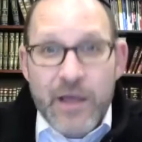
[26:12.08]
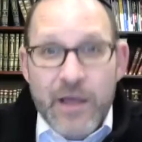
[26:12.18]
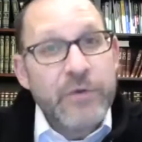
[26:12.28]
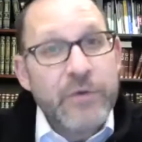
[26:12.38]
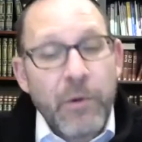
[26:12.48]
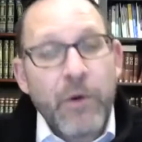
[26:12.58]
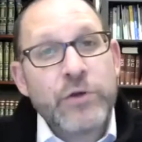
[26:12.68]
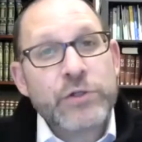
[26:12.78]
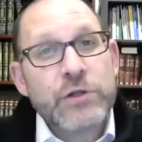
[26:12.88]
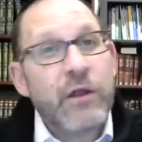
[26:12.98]

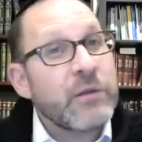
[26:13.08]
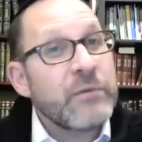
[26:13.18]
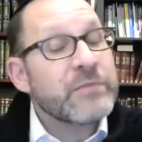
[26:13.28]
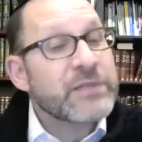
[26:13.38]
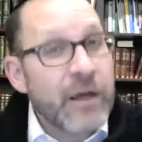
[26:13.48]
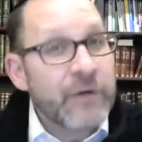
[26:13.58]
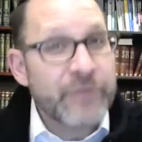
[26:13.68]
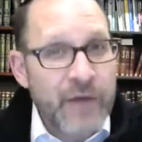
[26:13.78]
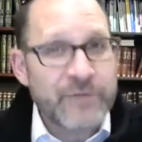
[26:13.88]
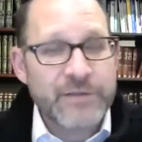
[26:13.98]
Ribono Shel Olam himself
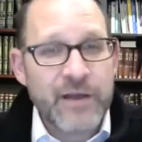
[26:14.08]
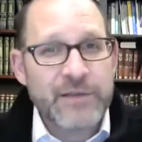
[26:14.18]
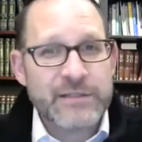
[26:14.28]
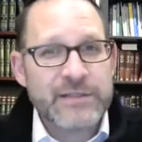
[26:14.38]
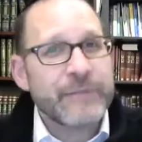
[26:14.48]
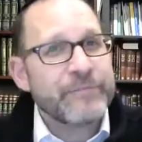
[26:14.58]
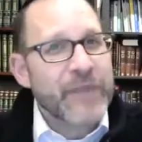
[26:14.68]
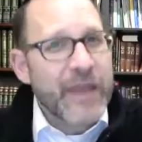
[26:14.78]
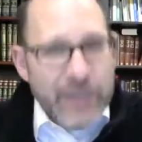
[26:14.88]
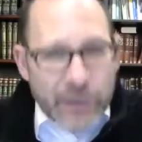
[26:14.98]
loves us.
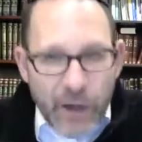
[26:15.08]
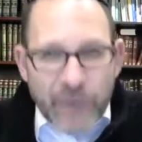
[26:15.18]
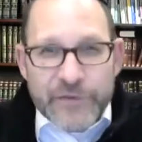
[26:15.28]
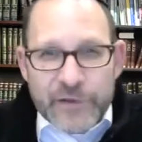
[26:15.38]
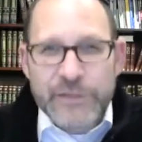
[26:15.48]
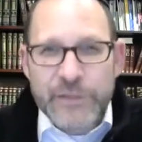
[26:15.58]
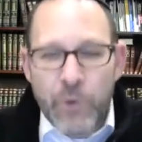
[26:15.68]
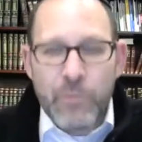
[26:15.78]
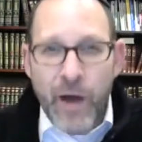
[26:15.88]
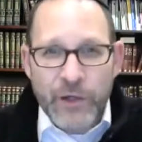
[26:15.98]
And he loves us so
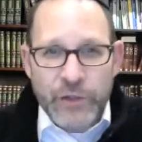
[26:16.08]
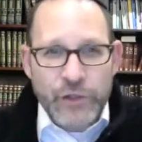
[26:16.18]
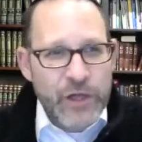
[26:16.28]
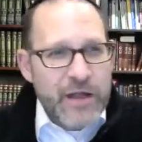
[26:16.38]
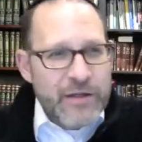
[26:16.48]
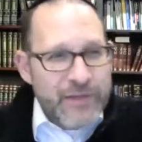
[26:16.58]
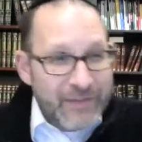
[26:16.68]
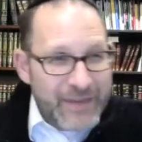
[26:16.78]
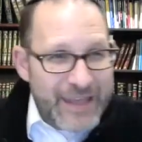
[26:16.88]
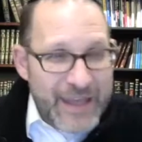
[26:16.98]
much that
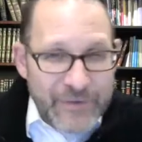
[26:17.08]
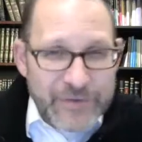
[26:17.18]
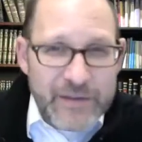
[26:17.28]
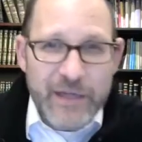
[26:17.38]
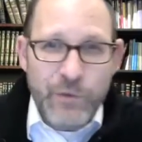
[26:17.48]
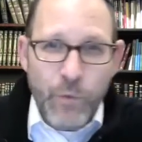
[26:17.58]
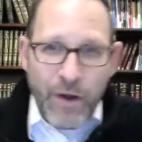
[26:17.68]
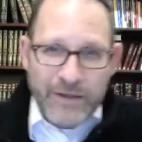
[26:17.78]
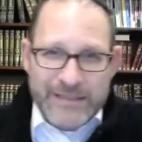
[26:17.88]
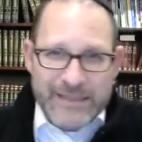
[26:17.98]
the gifts that he
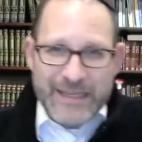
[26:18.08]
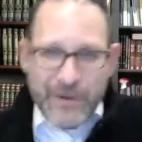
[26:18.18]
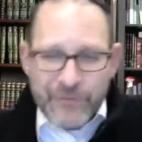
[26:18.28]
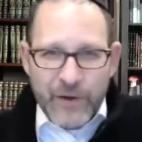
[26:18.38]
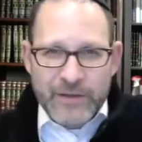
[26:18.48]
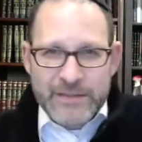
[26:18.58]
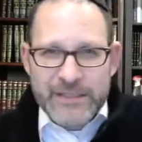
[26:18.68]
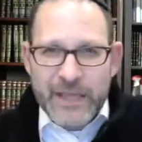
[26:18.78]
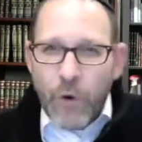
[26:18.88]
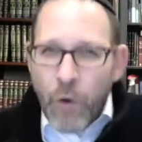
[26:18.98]
wants to give us,
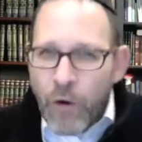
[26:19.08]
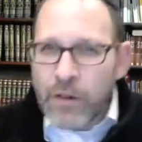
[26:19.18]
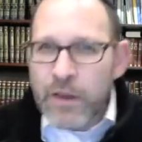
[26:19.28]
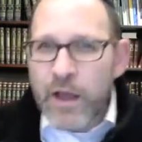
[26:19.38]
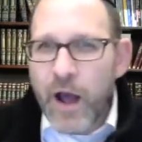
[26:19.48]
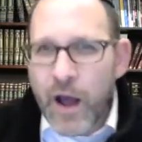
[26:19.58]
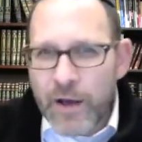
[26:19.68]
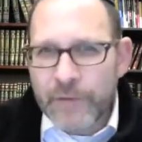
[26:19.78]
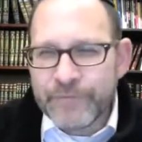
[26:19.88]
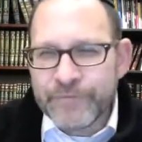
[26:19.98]
they all
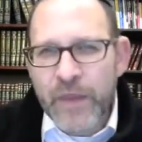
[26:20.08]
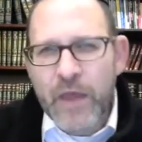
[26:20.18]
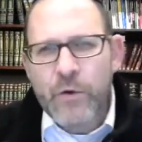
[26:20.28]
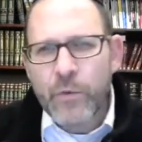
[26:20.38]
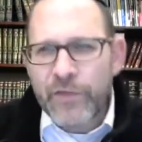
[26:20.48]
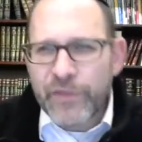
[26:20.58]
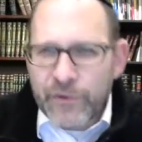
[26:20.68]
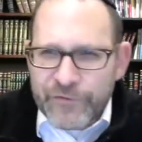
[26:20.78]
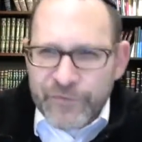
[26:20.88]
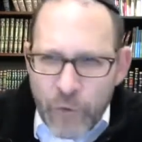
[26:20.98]
come with
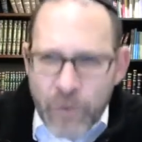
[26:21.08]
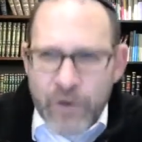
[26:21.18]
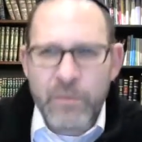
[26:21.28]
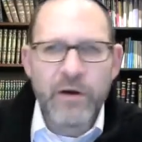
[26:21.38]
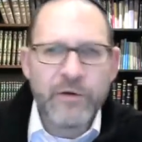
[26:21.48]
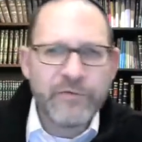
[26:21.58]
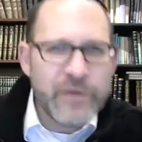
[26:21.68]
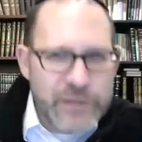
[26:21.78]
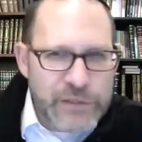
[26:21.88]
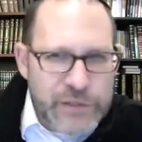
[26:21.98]
a form of
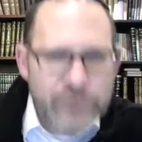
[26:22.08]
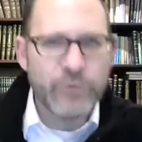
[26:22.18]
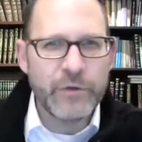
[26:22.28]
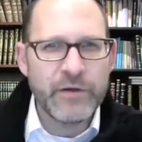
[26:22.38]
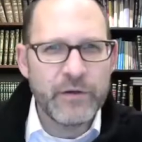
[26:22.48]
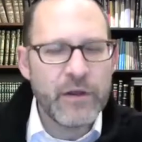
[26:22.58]
Yisurin.